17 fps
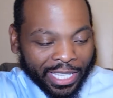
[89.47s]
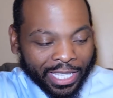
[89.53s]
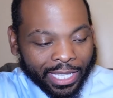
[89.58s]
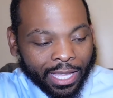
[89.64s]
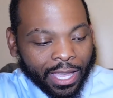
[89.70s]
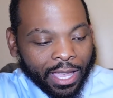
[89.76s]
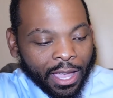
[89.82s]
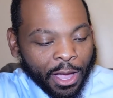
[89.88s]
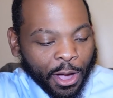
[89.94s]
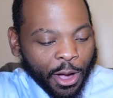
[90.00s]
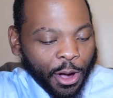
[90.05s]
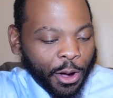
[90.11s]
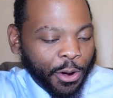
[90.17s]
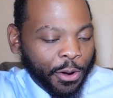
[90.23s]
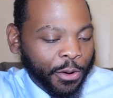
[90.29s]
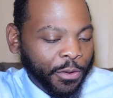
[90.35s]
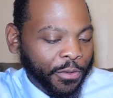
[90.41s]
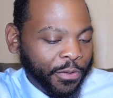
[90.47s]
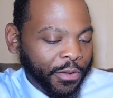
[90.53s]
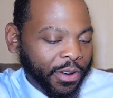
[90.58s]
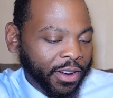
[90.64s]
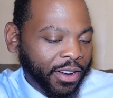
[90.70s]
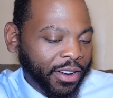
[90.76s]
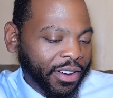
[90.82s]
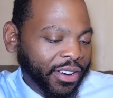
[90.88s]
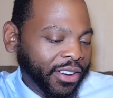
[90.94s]
this
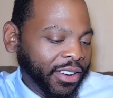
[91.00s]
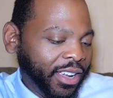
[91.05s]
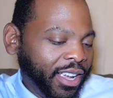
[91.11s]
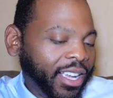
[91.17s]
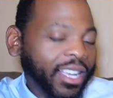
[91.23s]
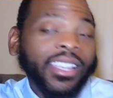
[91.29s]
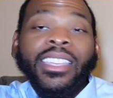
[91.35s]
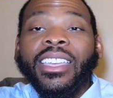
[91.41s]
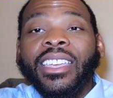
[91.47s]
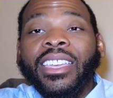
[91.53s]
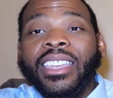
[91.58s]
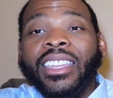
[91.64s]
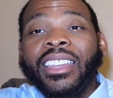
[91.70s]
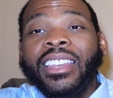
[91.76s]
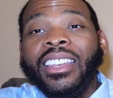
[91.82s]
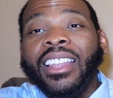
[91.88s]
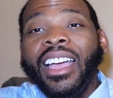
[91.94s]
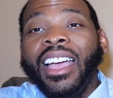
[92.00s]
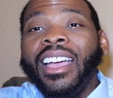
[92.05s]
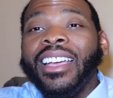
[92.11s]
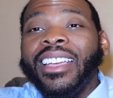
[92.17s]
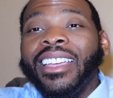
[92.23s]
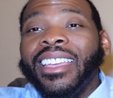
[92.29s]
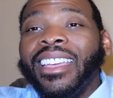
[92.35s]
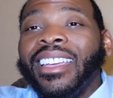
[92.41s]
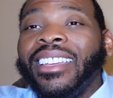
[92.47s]
over again, I
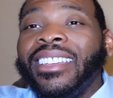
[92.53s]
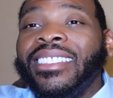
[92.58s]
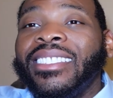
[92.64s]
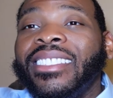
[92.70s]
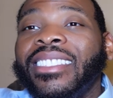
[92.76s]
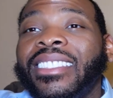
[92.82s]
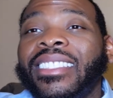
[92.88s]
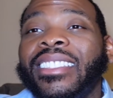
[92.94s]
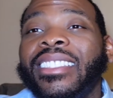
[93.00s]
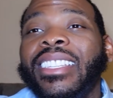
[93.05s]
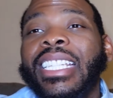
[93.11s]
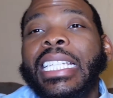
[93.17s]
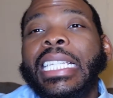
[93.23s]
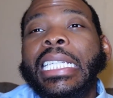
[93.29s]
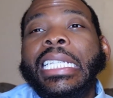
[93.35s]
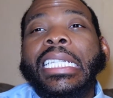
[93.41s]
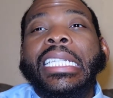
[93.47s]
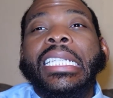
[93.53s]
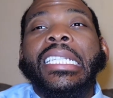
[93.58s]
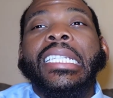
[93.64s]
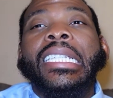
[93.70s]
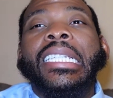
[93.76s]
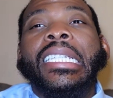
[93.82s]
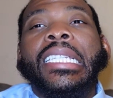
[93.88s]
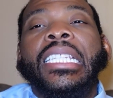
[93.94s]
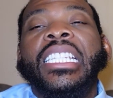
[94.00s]

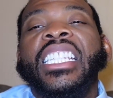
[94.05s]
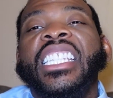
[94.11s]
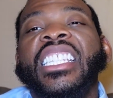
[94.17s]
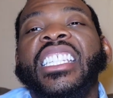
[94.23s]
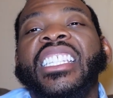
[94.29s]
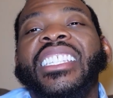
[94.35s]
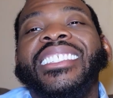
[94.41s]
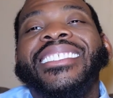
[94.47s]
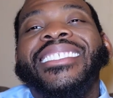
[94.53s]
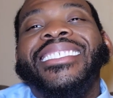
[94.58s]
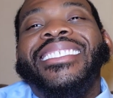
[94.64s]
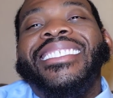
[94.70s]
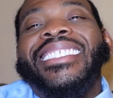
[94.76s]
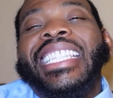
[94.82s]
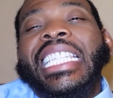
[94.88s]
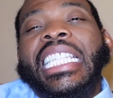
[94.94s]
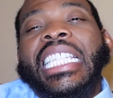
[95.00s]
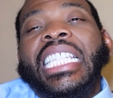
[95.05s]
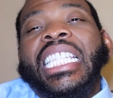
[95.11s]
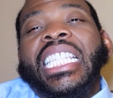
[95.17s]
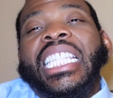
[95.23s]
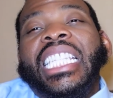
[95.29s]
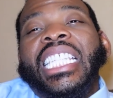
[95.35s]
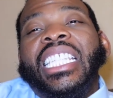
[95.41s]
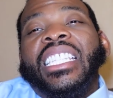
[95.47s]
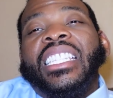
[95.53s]
guess.
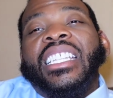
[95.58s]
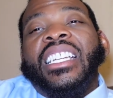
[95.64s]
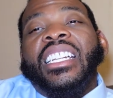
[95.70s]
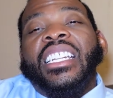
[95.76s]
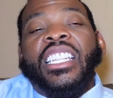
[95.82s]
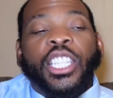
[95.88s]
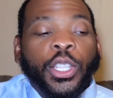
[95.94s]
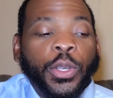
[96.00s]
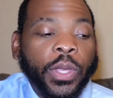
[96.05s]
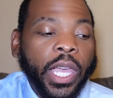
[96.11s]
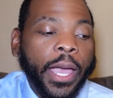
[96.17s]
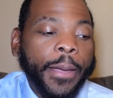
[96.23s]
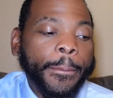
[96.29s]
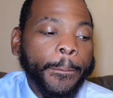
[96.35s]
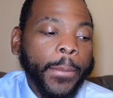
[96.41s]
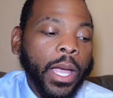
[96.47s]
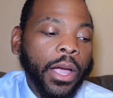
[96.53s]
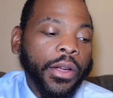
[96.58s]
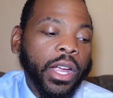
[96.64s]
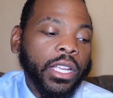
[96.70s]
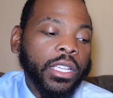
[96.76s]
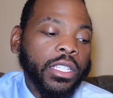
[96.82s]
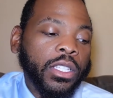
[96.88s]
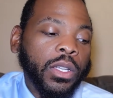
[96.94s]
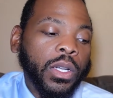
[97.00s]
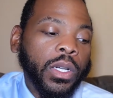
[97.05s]
Just gonna do that. All
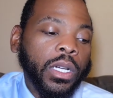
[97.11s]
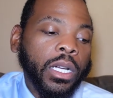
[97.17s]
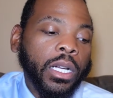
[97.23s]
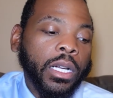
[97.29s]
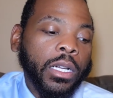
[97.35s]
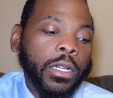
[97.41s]
right, so